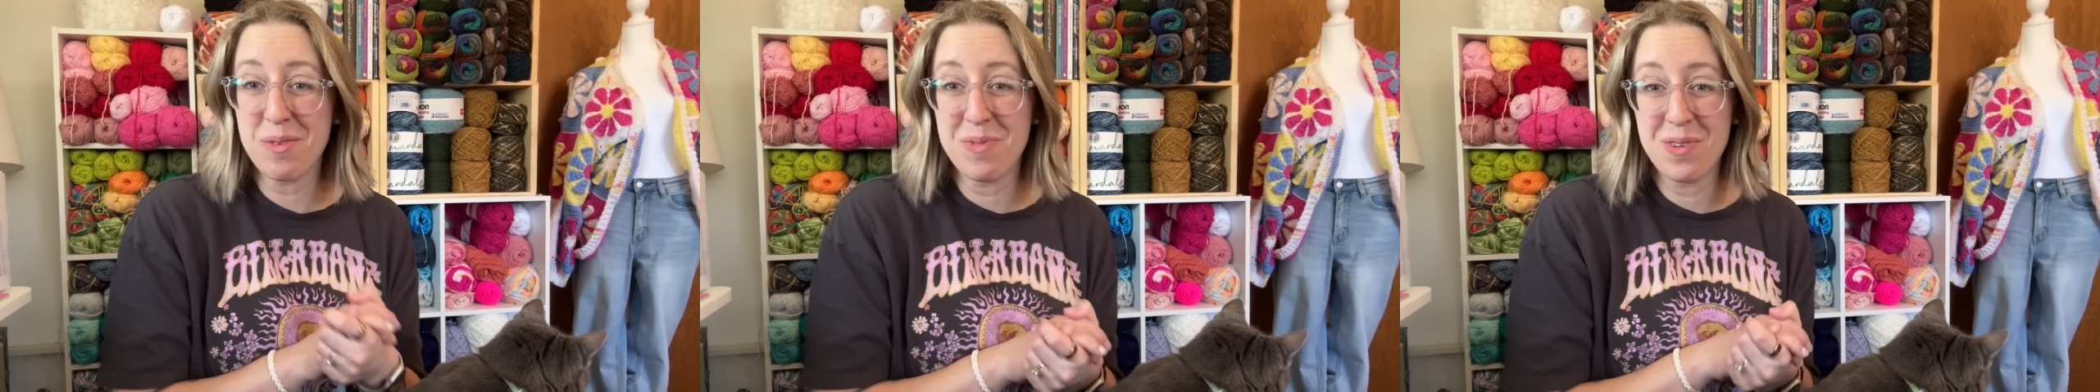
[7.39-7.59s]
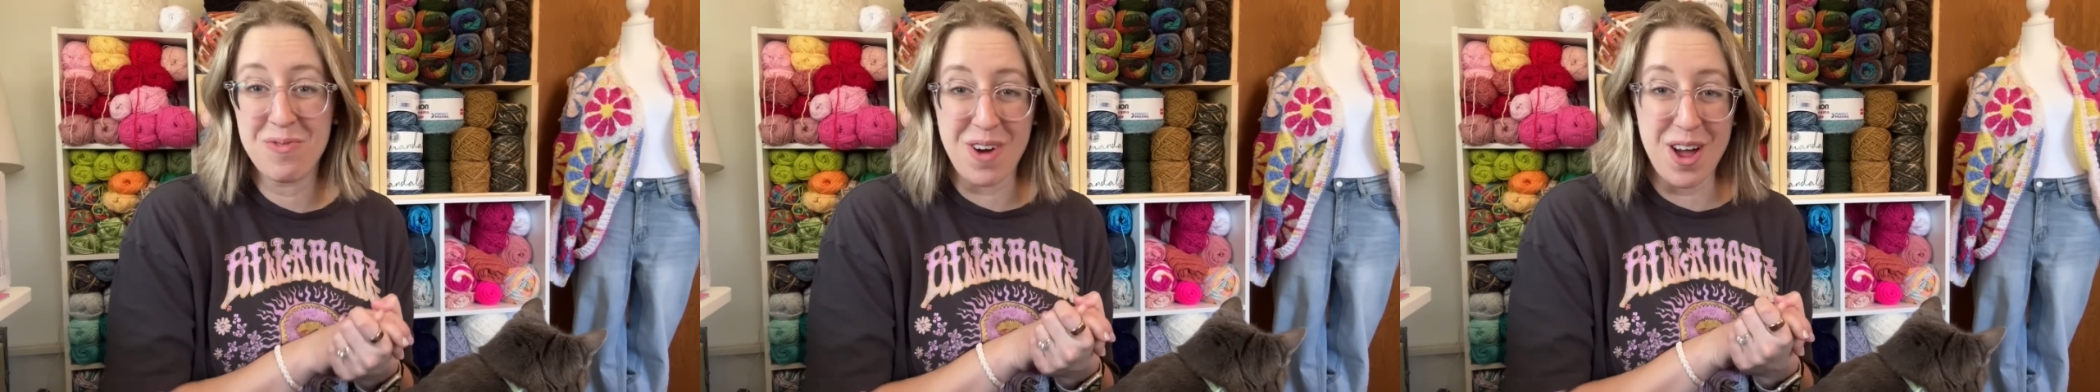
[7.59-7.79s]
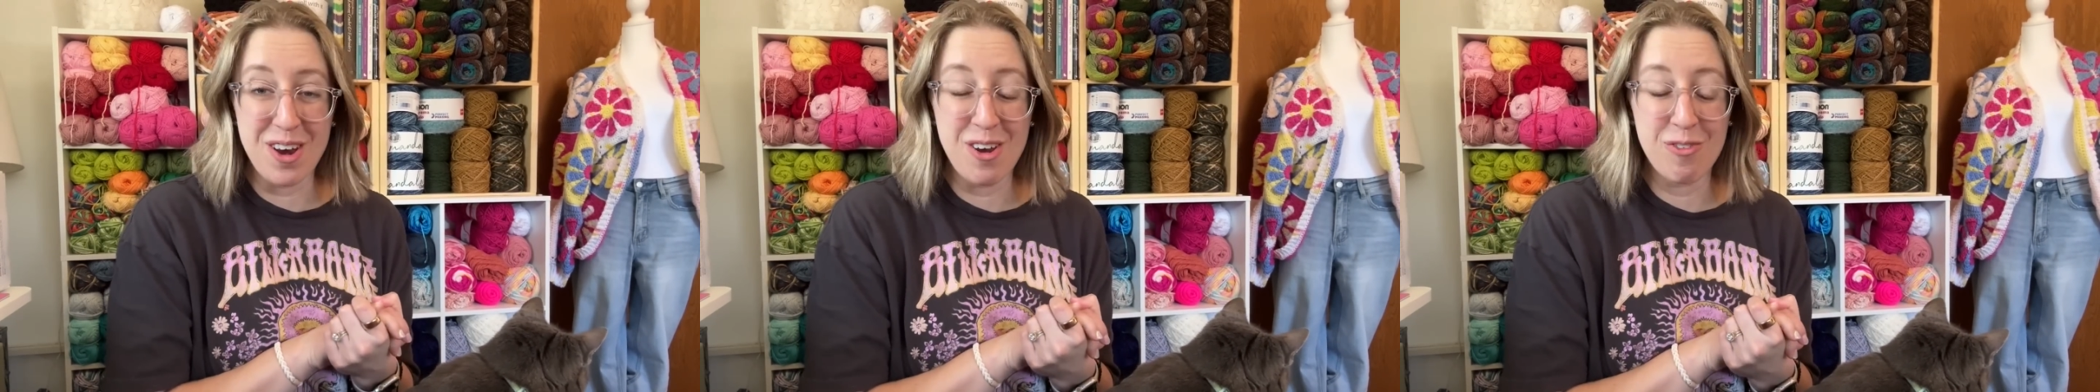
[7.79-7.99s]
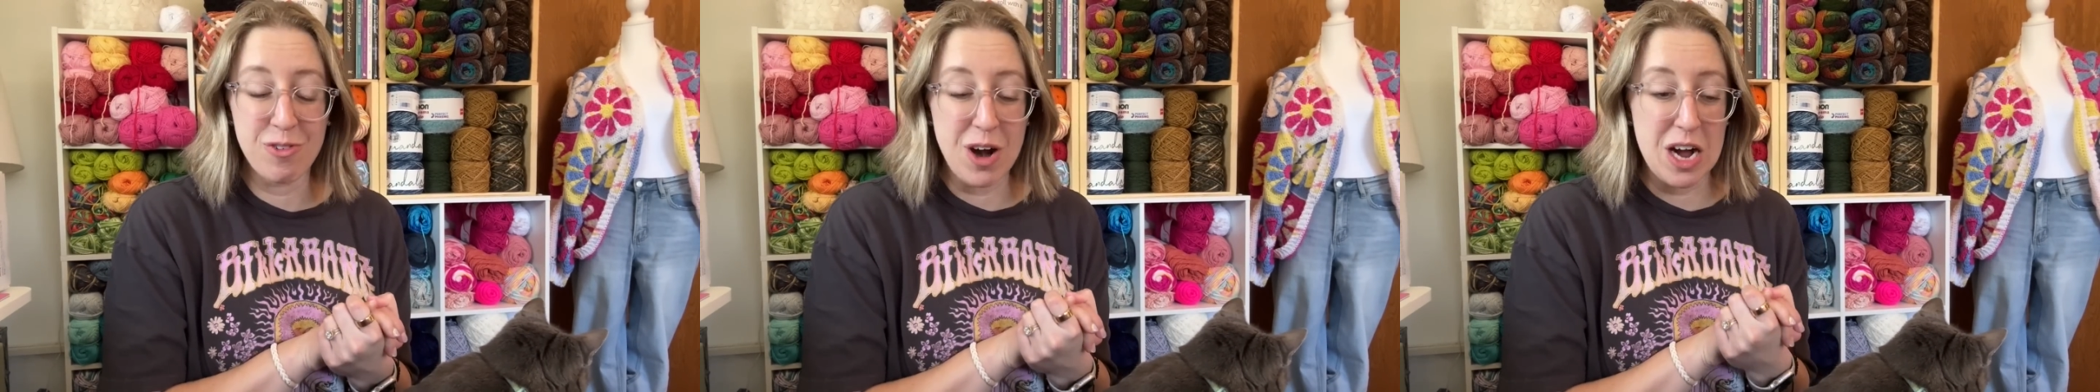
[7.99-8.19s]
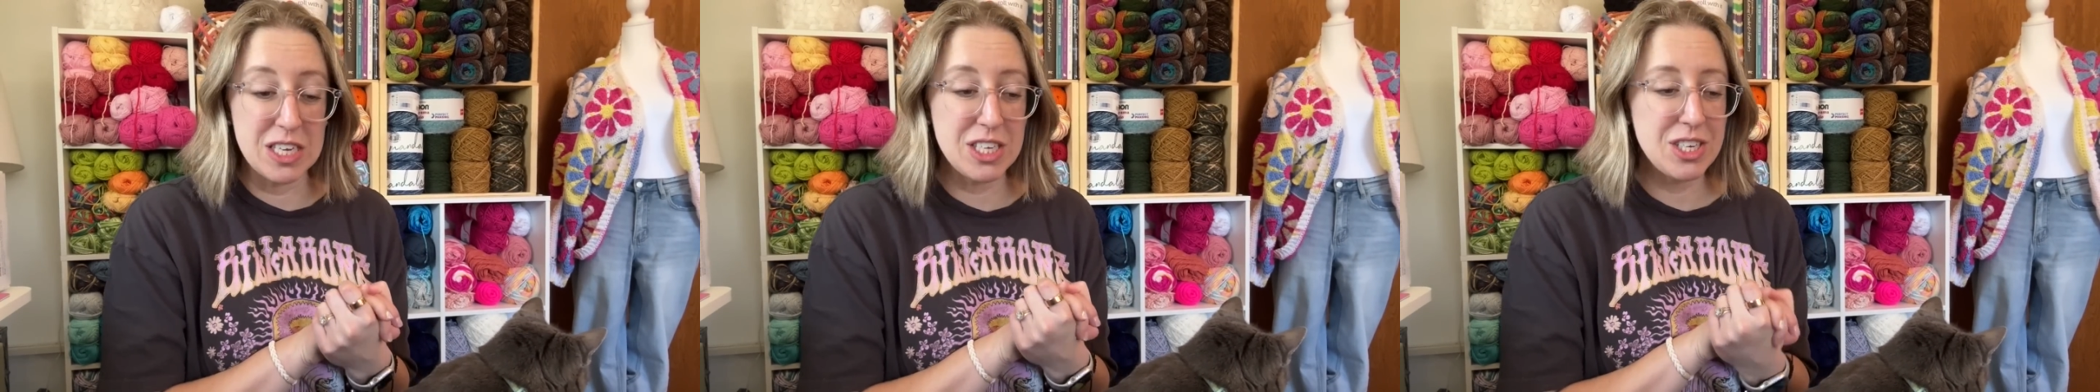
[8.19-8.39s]
be fun for
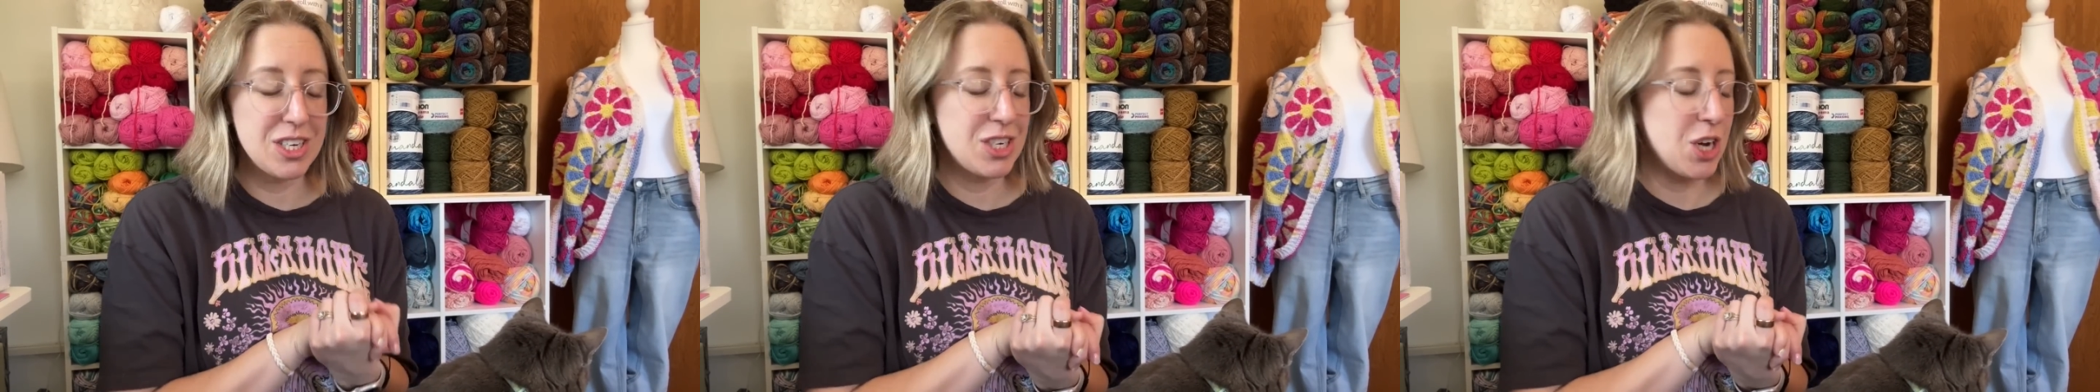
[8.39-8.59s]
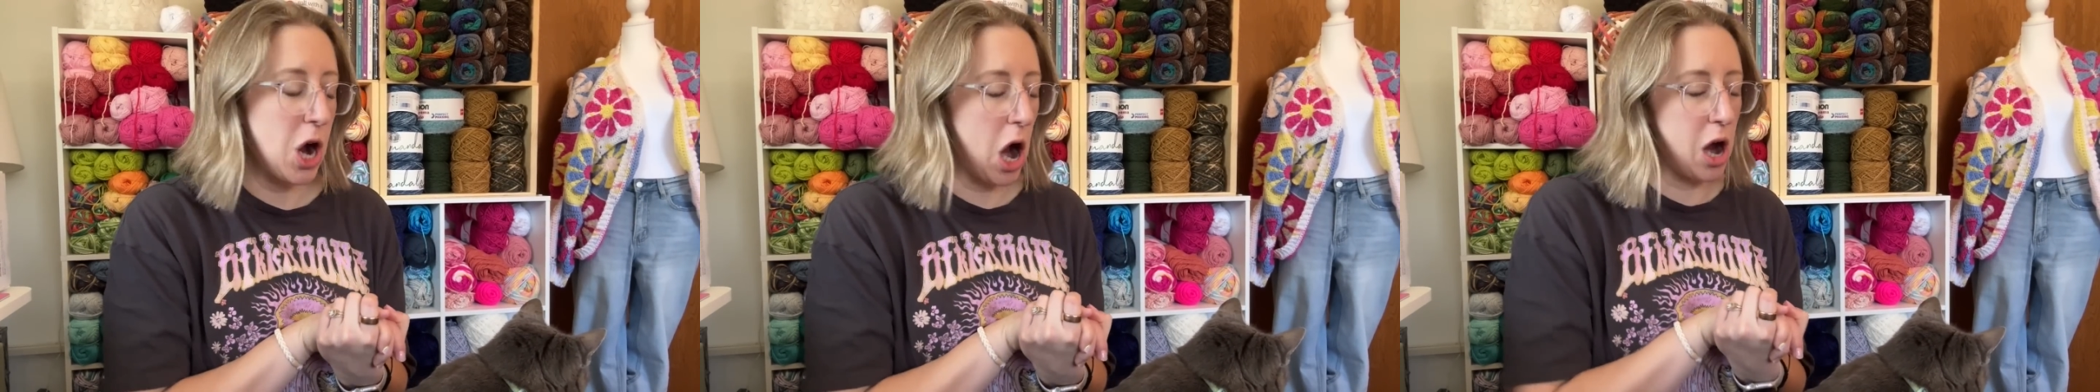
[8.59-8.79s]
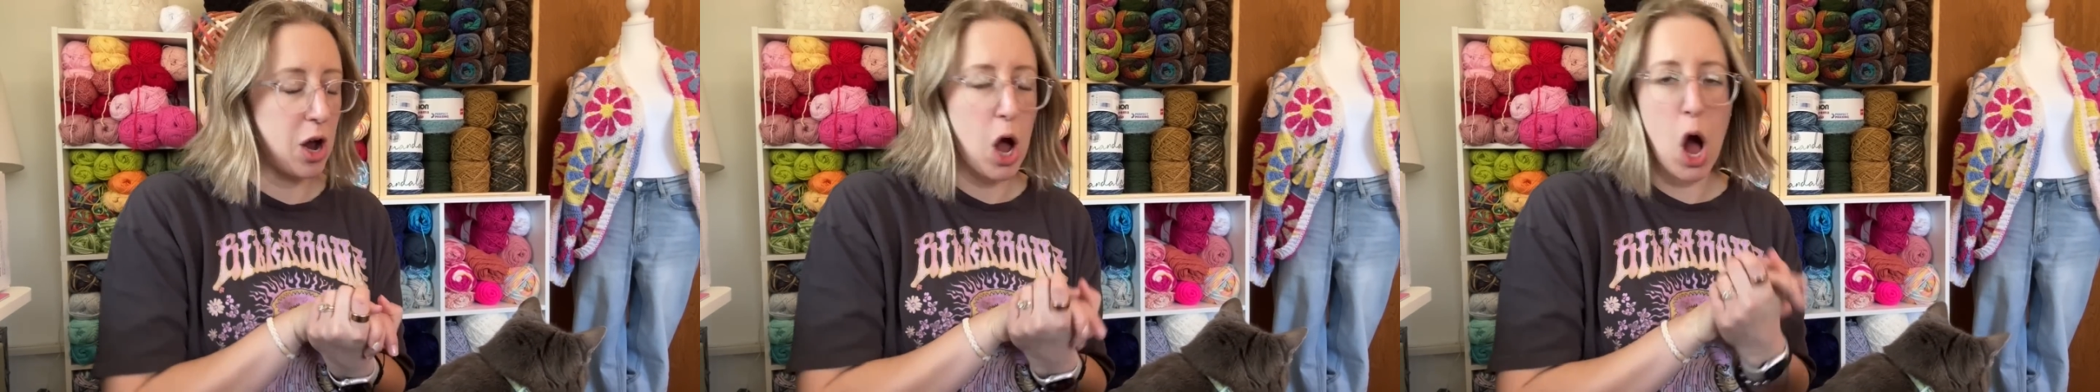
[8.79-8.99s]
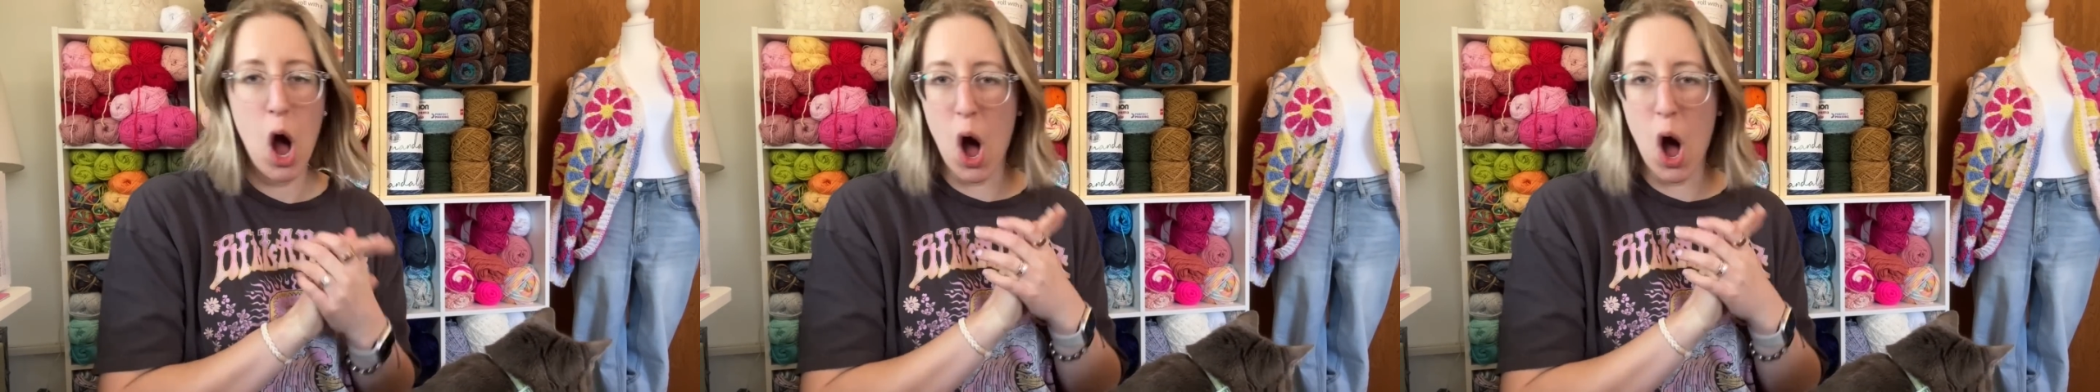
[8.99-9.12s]
us to talk